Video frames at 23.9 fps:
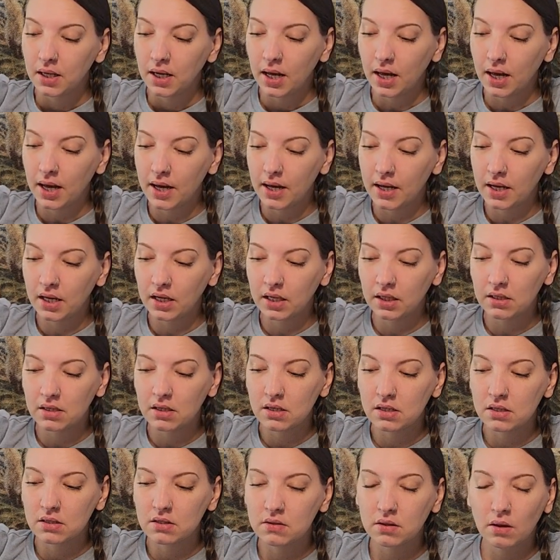
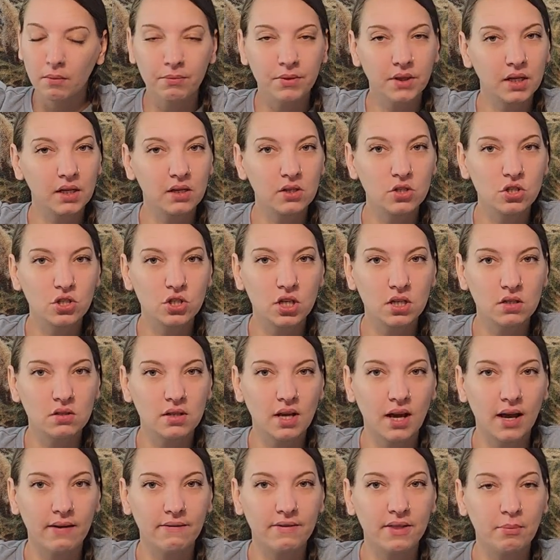and some things just
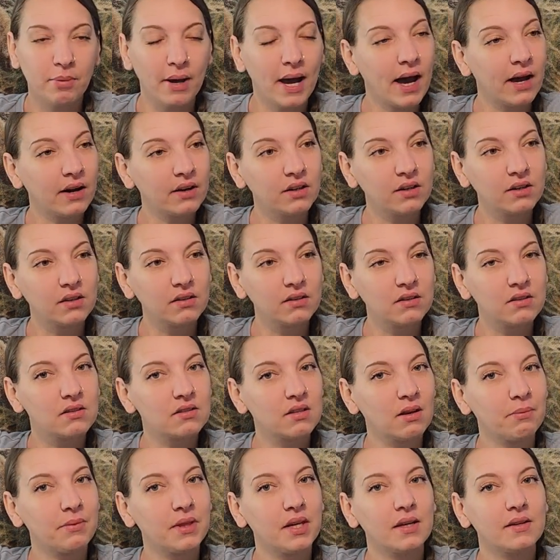have the pattern,
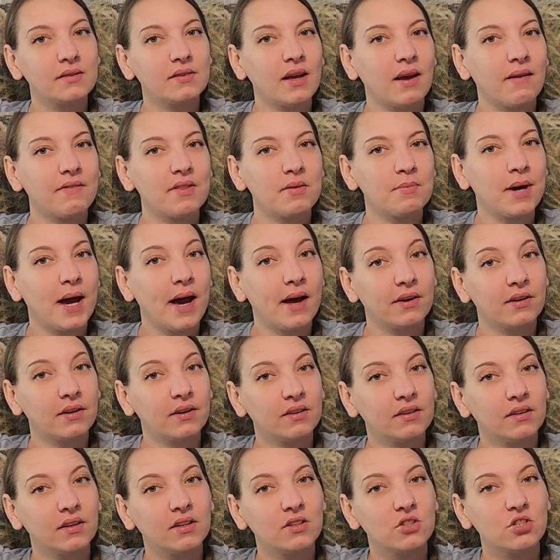some things have the
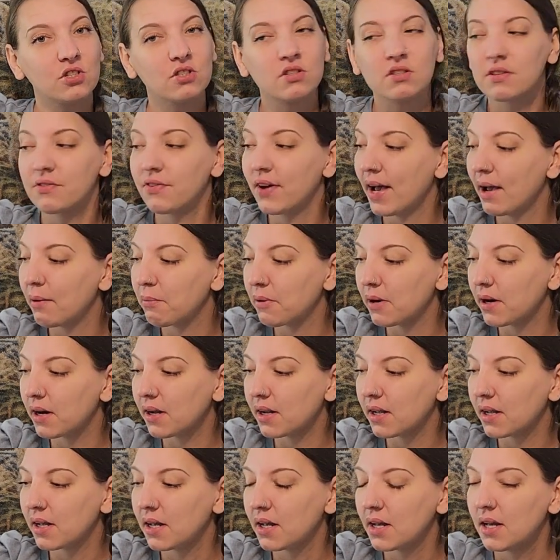pattern and just the
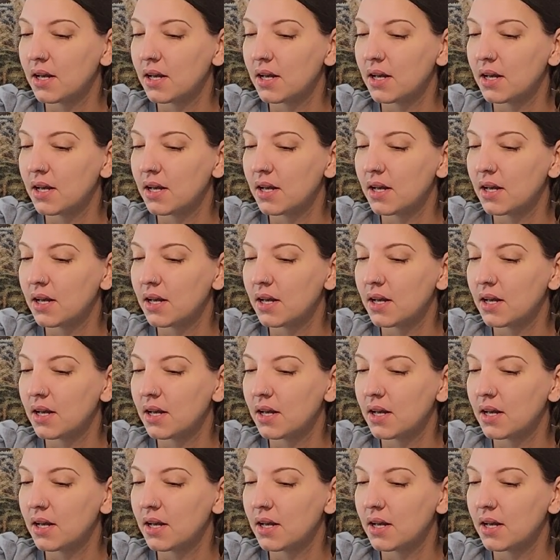fabric,